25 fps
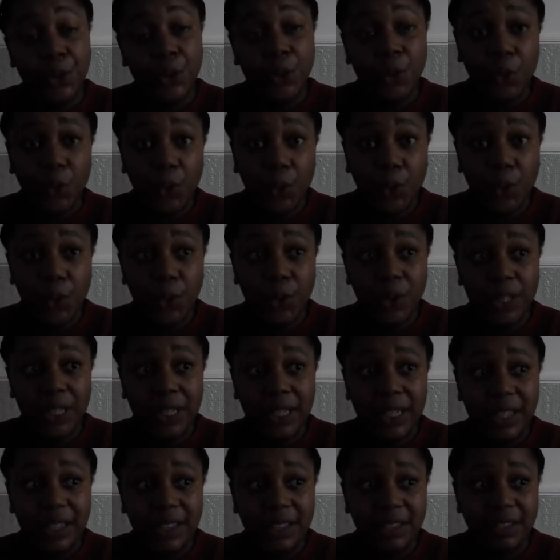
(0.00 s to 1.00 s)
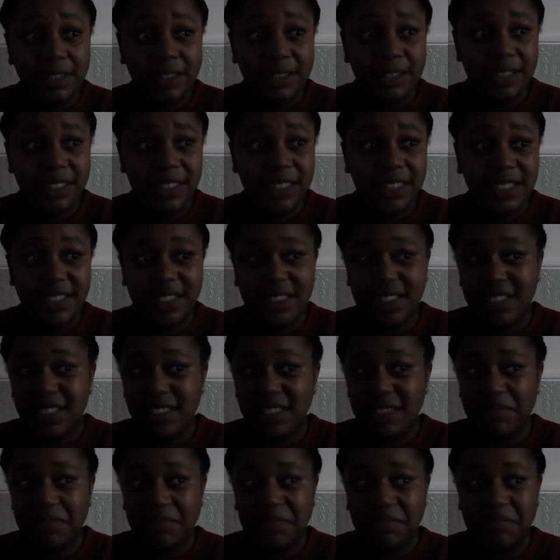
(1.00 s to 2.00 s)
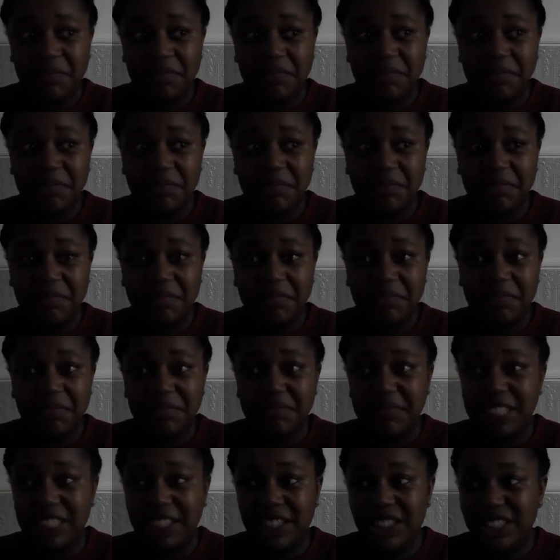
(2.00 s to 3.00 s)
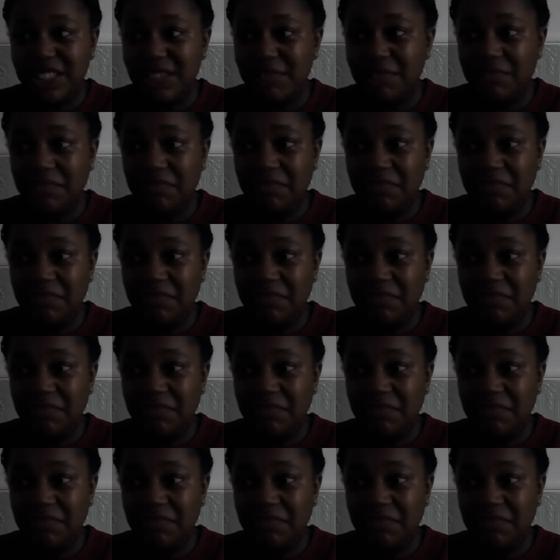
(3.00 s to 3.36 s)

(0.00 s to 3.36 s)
or just literally